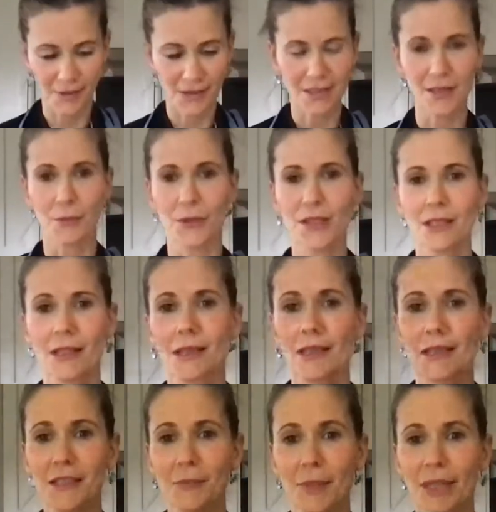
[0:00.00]
Someone sent this
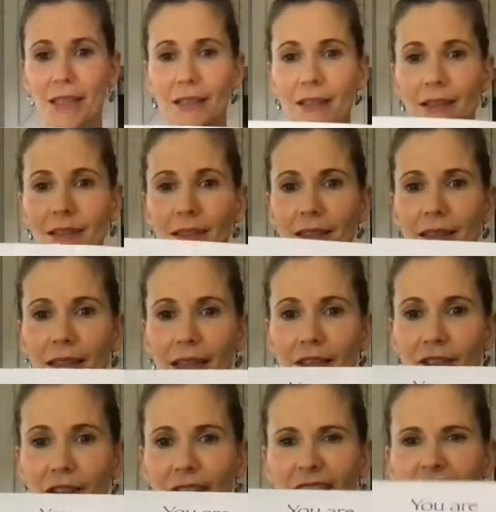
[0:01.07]
to me
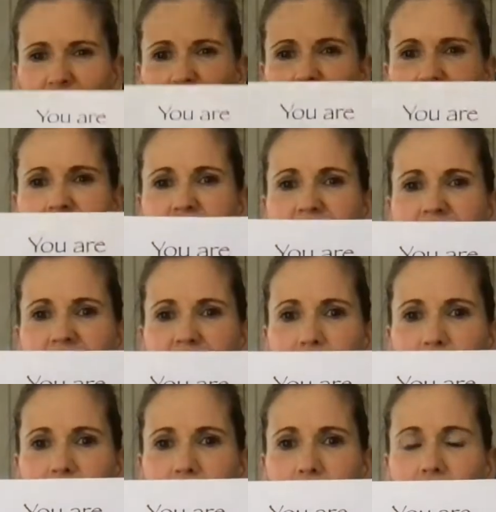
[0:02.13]
yesterday. Can you read that? Is it
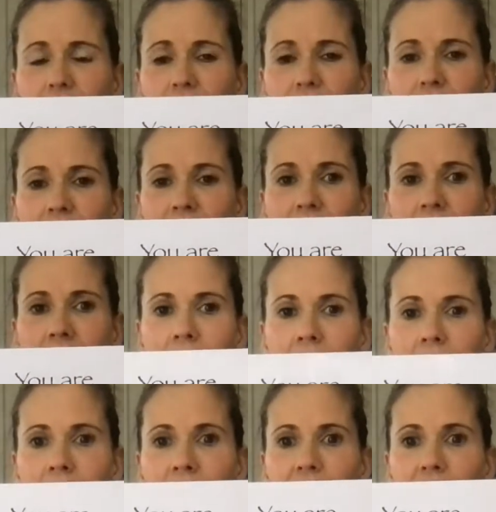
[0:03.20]
backwards?
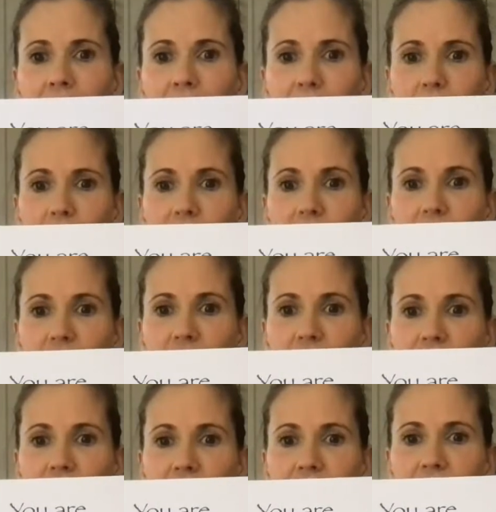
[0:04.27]
You are
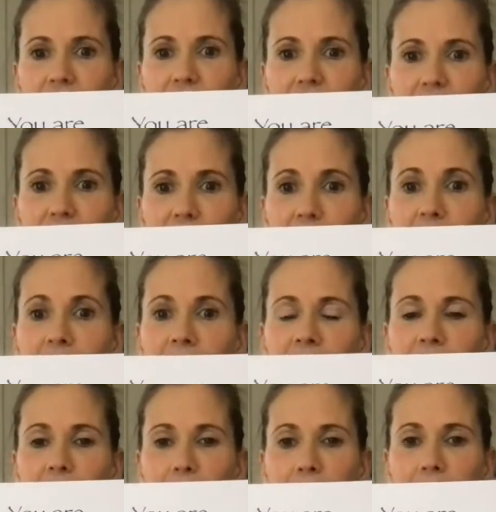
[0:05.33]
stronger than you seem,
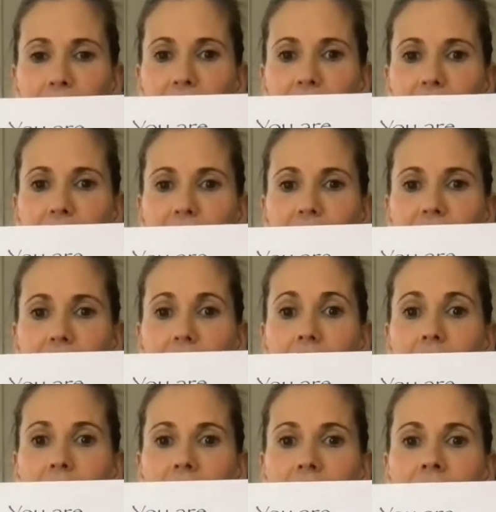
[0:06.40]
braver than you
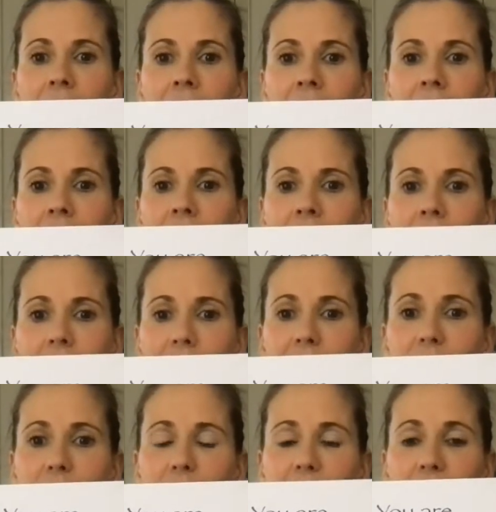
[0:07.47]
think, and
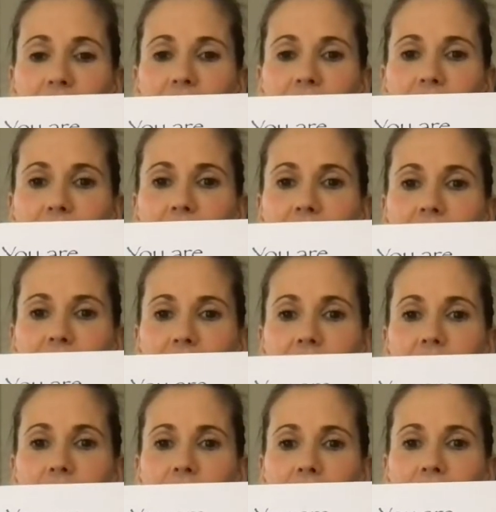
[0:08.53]
smarter than you think
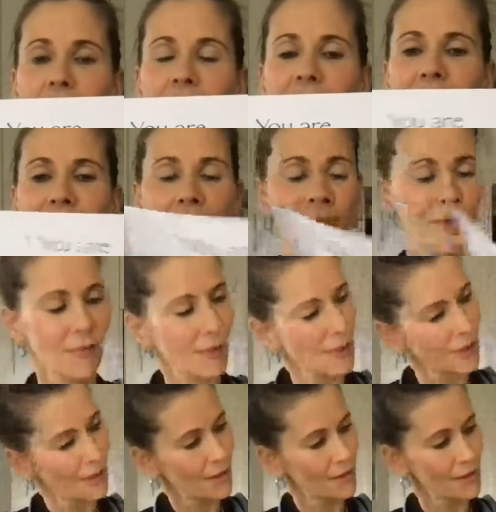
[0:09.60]
you are.
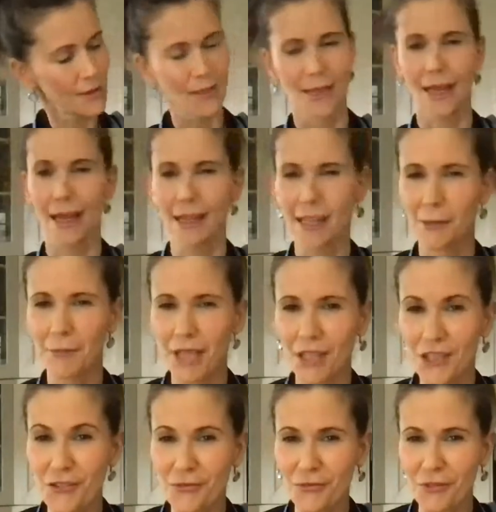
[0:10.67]
It's an
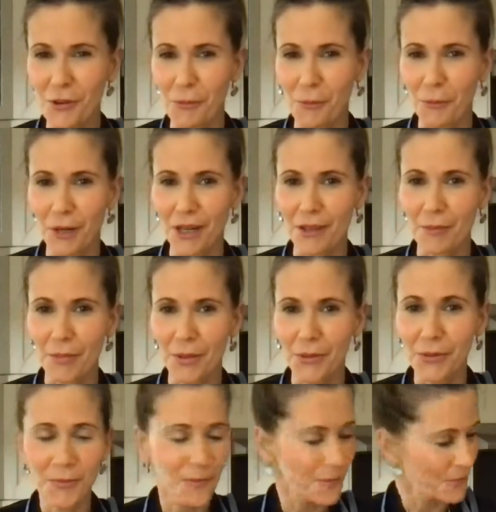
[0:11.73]
adaptation from Winnie the
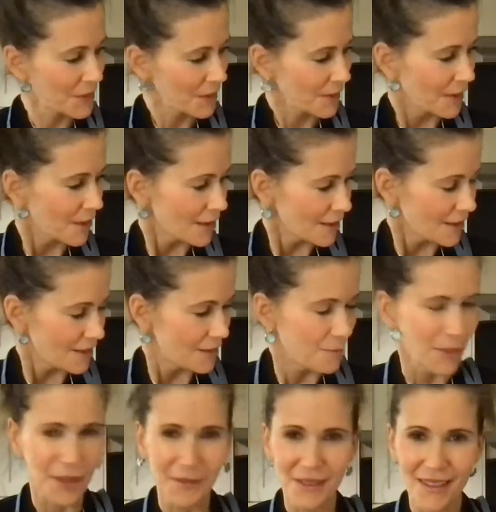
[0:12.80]
Pooh,
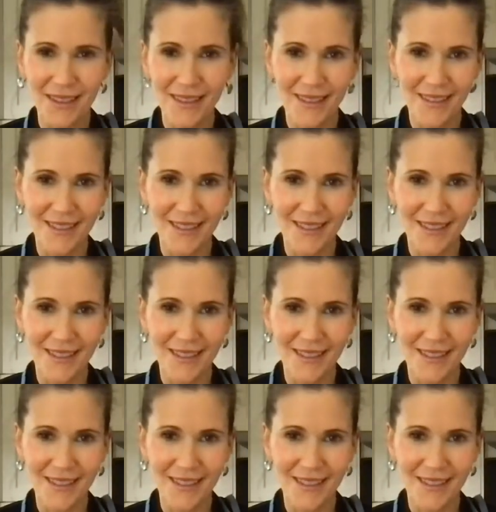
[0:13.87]
apparently.